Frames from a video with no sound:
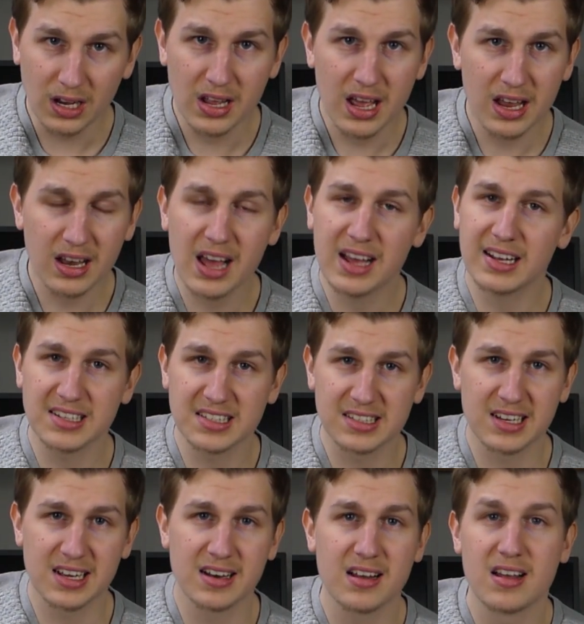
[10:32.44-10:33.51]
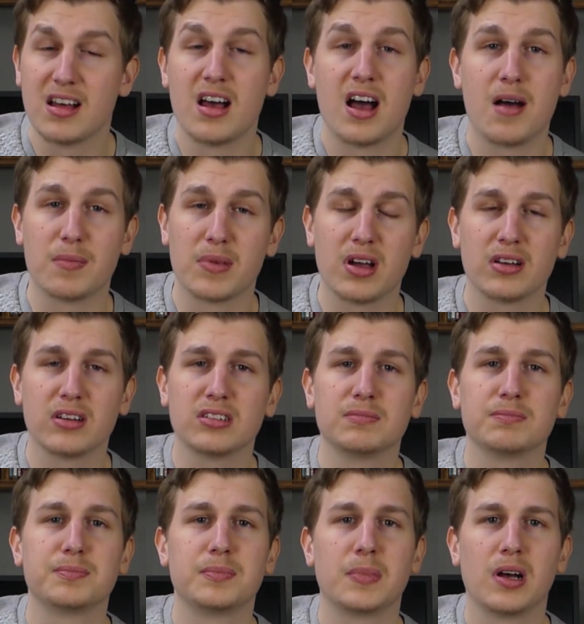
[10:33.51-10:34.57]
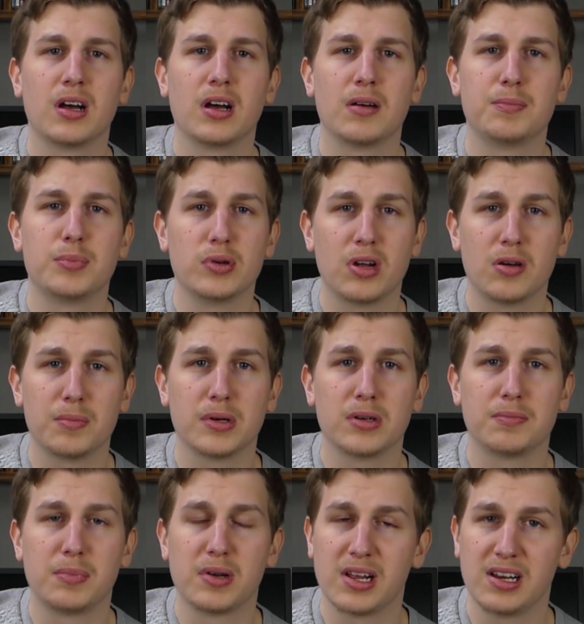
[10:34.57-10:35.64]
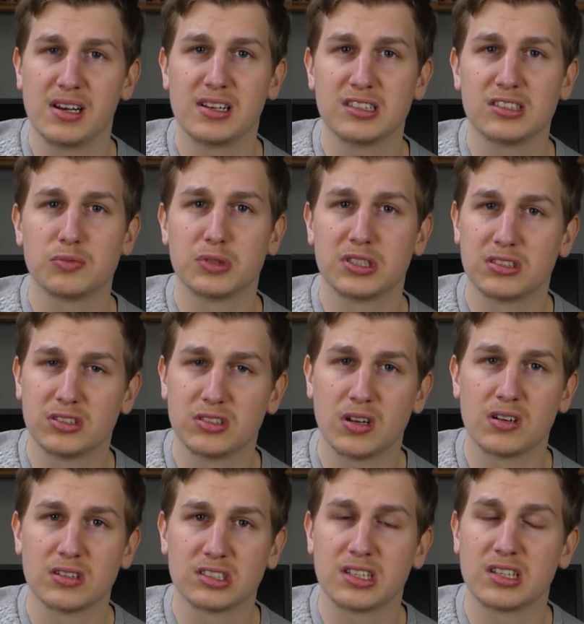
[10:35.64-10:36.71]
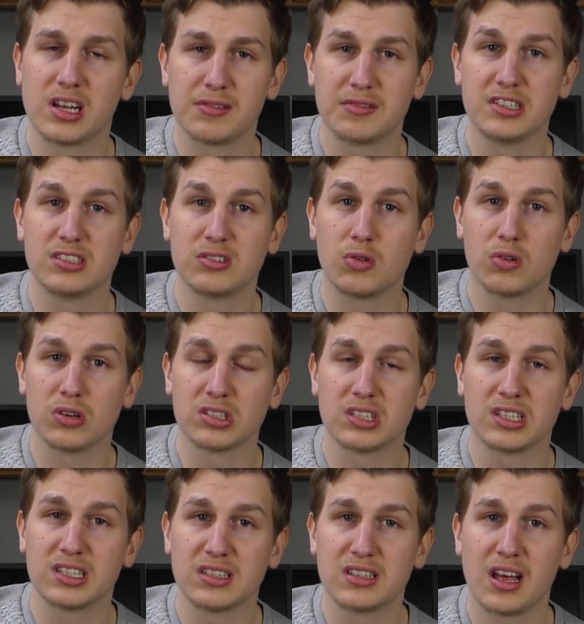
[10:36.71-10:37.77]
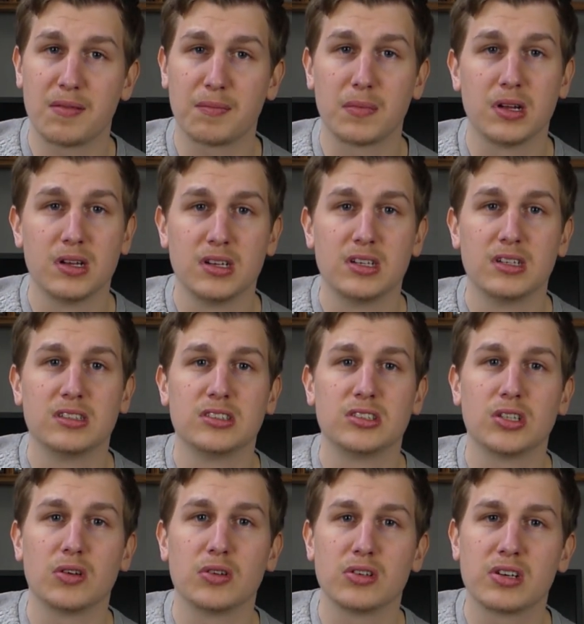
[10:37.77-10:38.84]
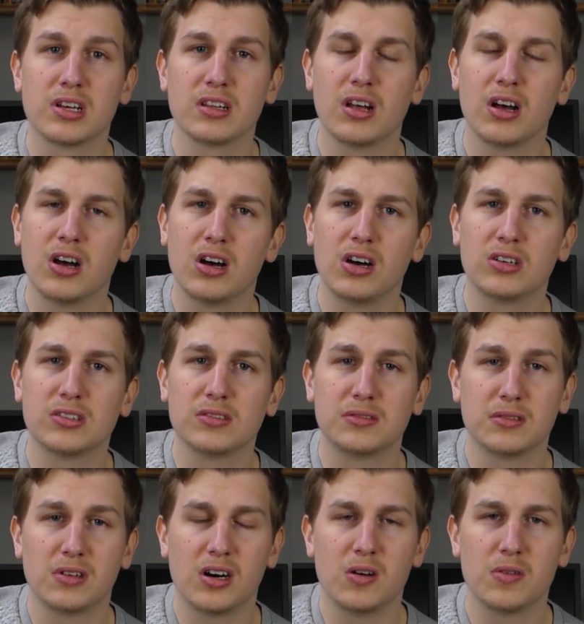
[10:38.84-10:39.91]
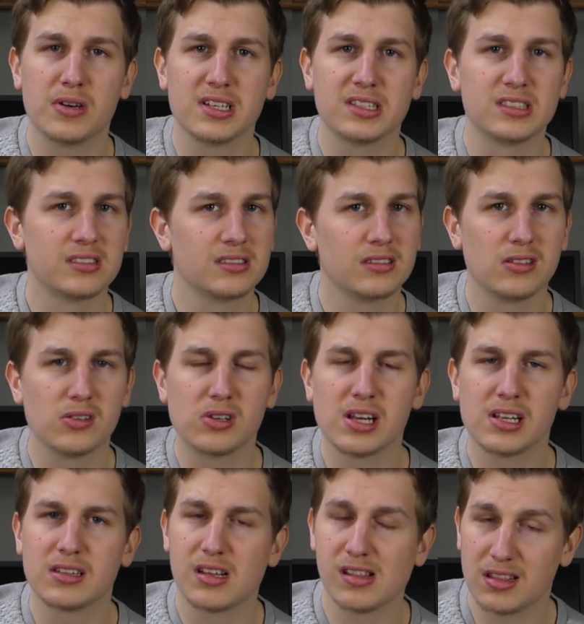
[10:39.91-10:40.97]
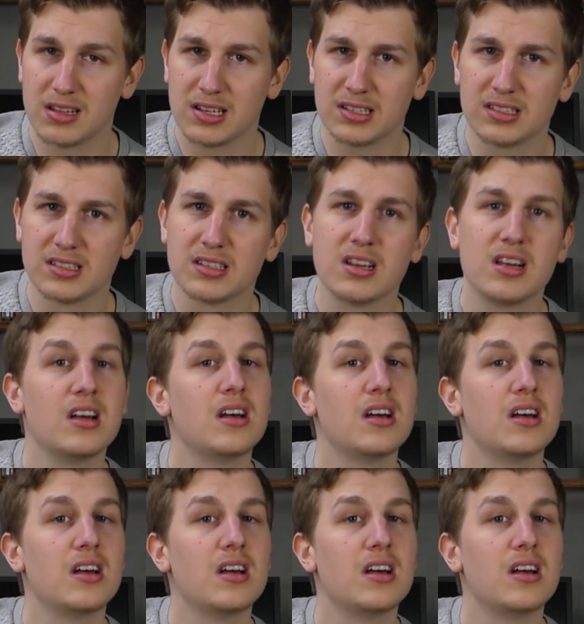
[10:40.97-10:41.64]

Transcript: And like I said, I'm gonna put up a playlist with songs that have these chords in them. So you can always look at that list,